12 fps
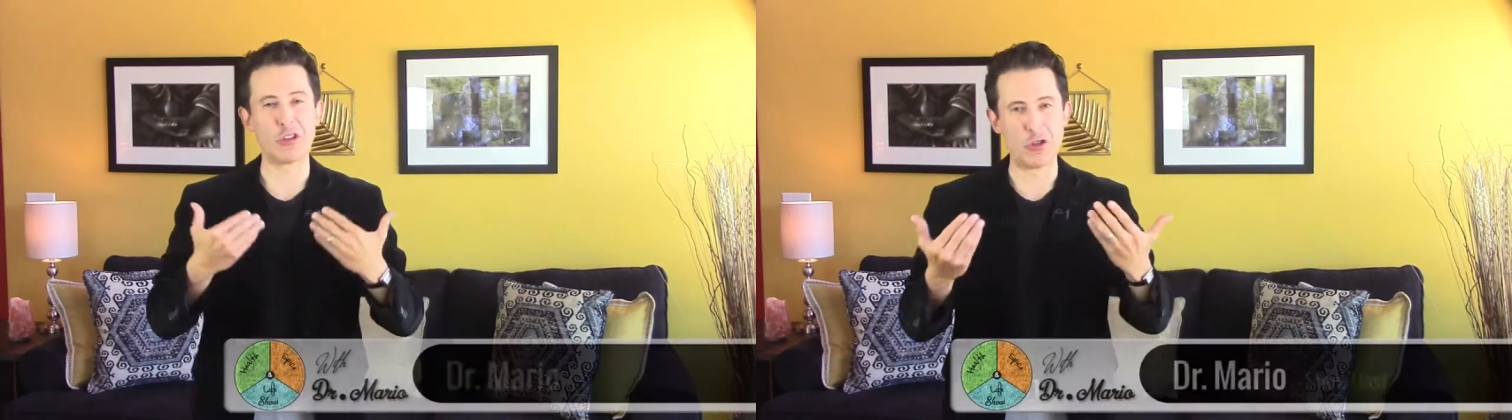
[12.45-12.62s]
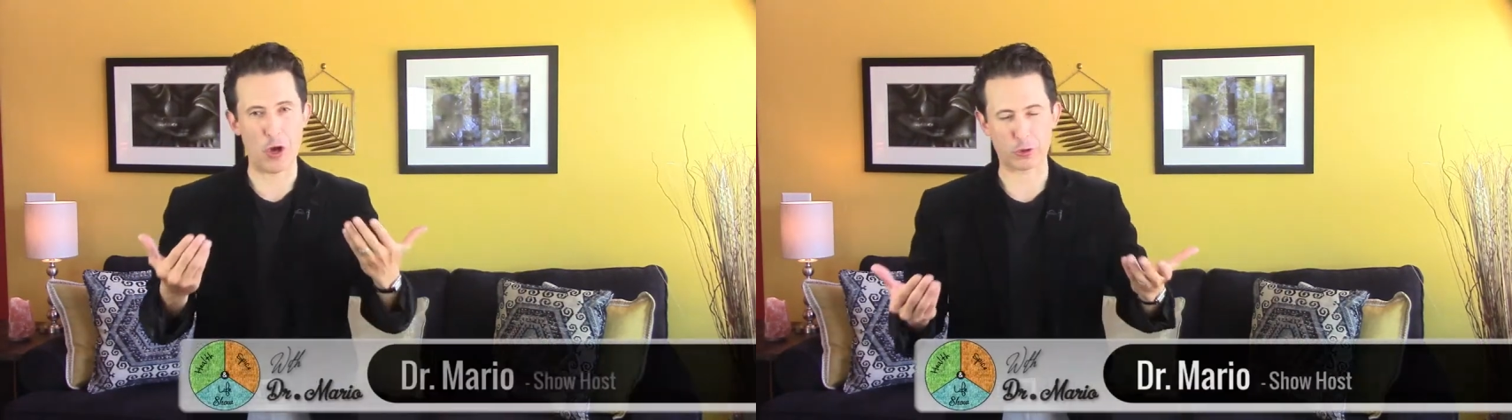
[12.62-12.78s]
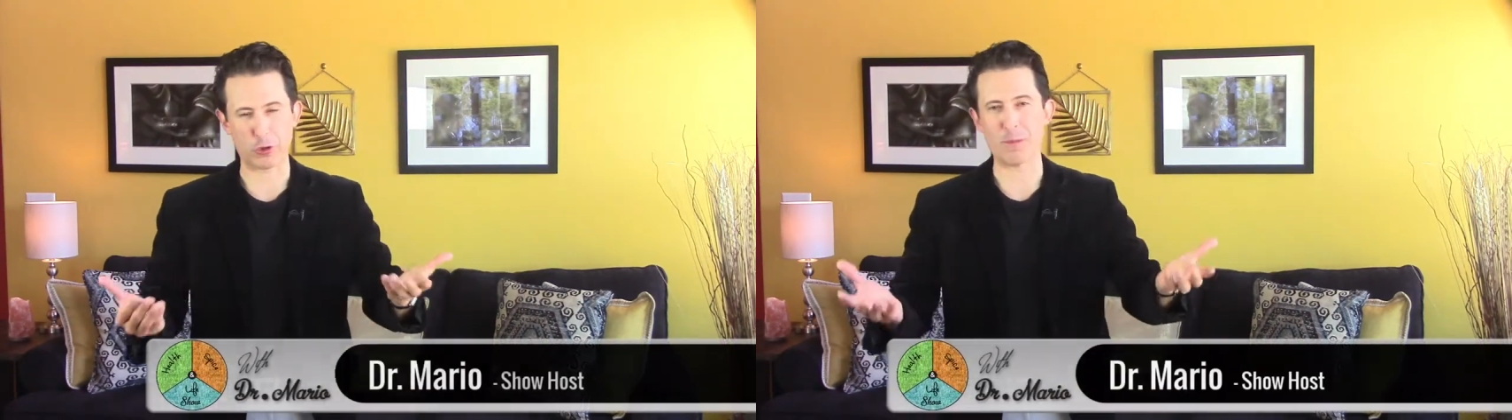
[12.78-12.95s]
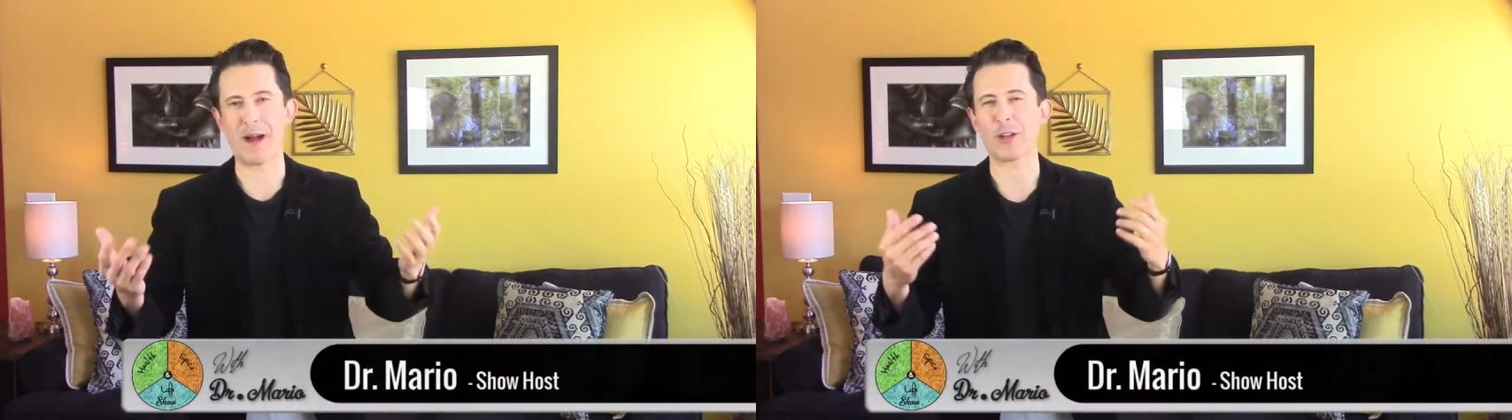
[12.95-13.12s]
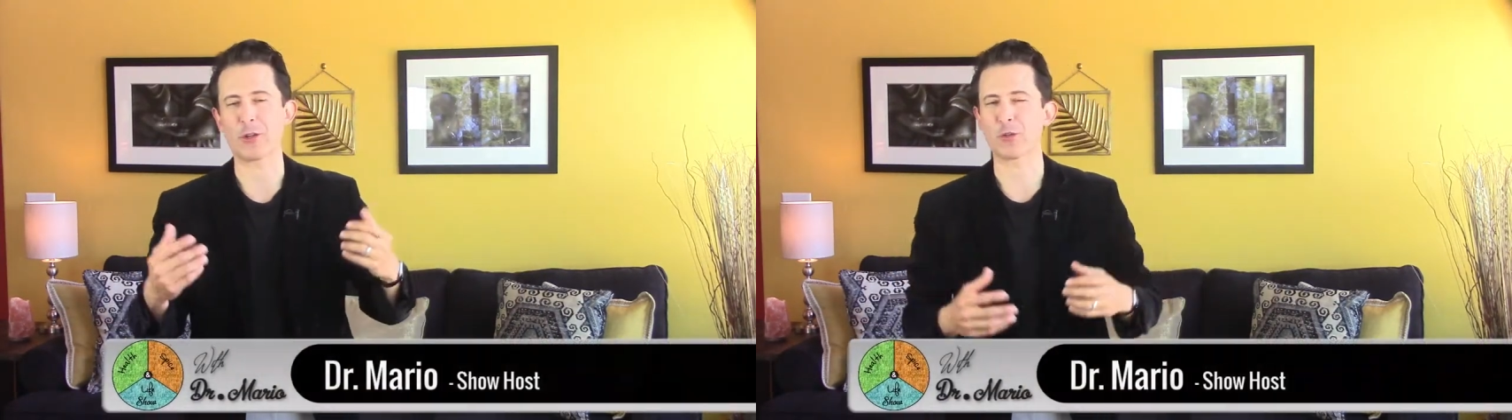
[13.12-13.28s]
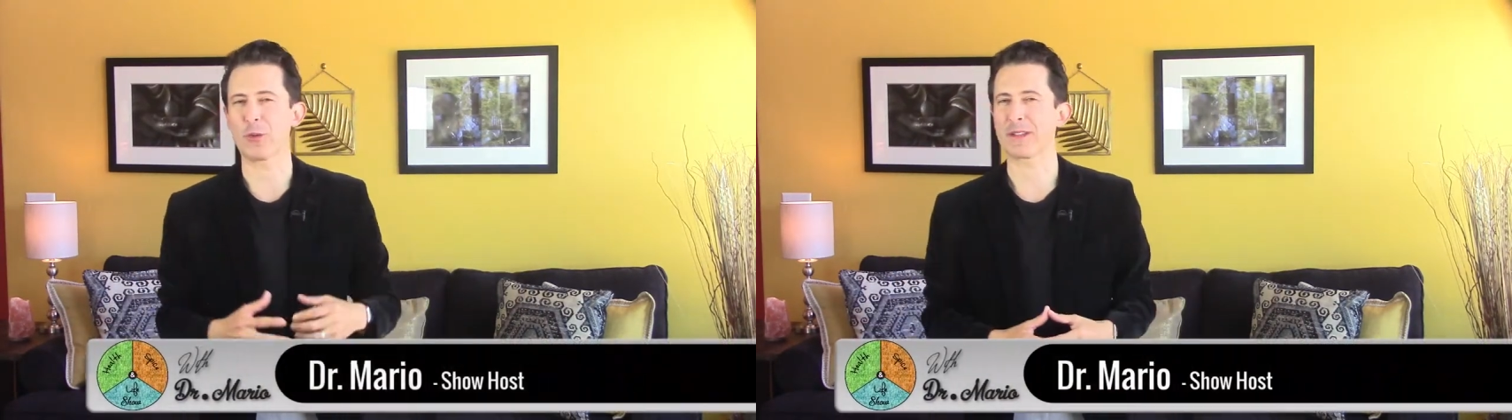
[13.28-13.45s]
Dr.
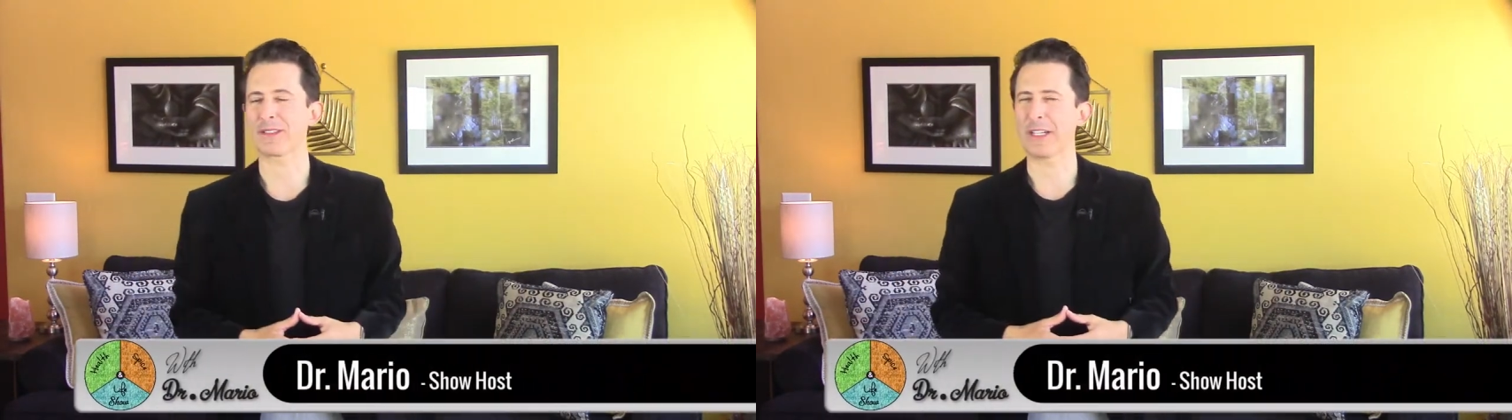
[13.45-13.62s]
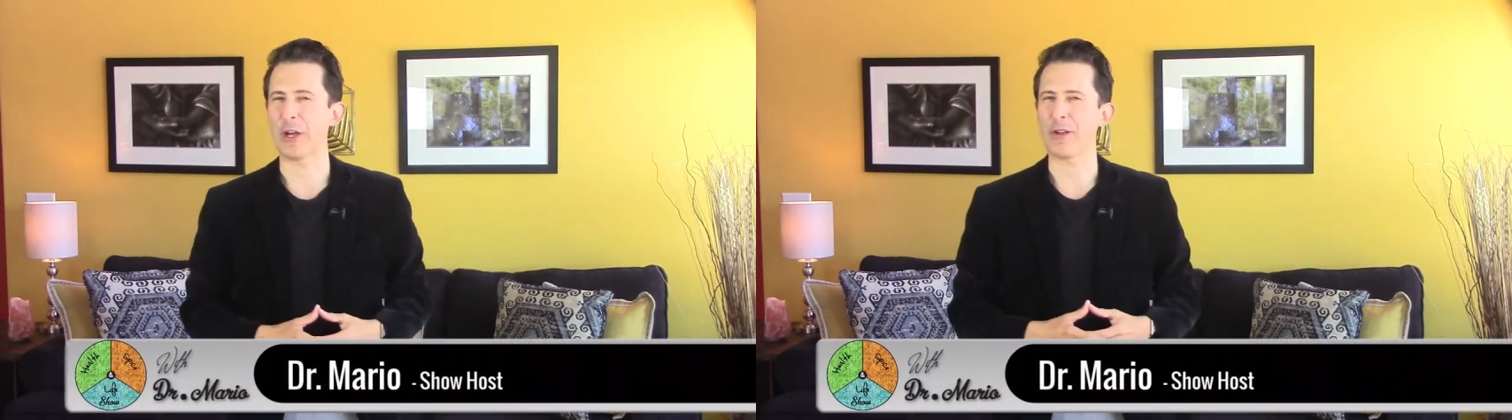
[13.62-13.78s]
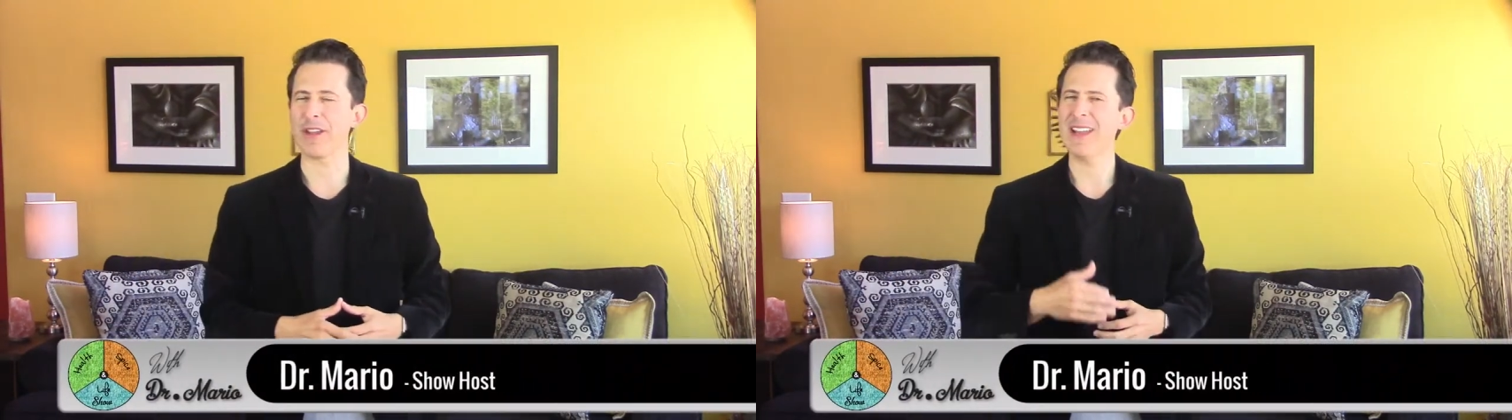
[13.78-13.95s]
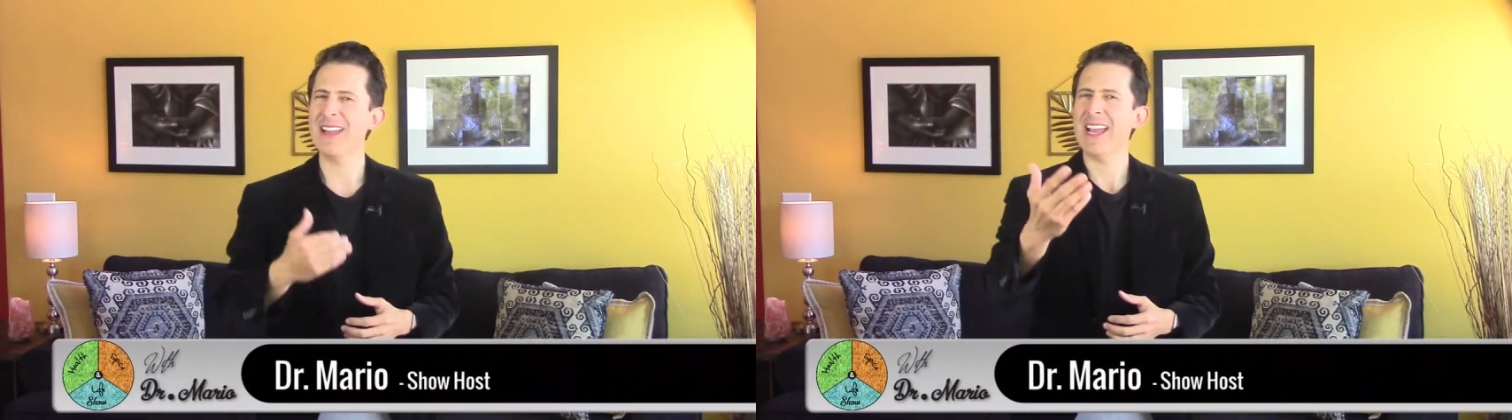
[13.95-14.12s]
Mario Torres Leon.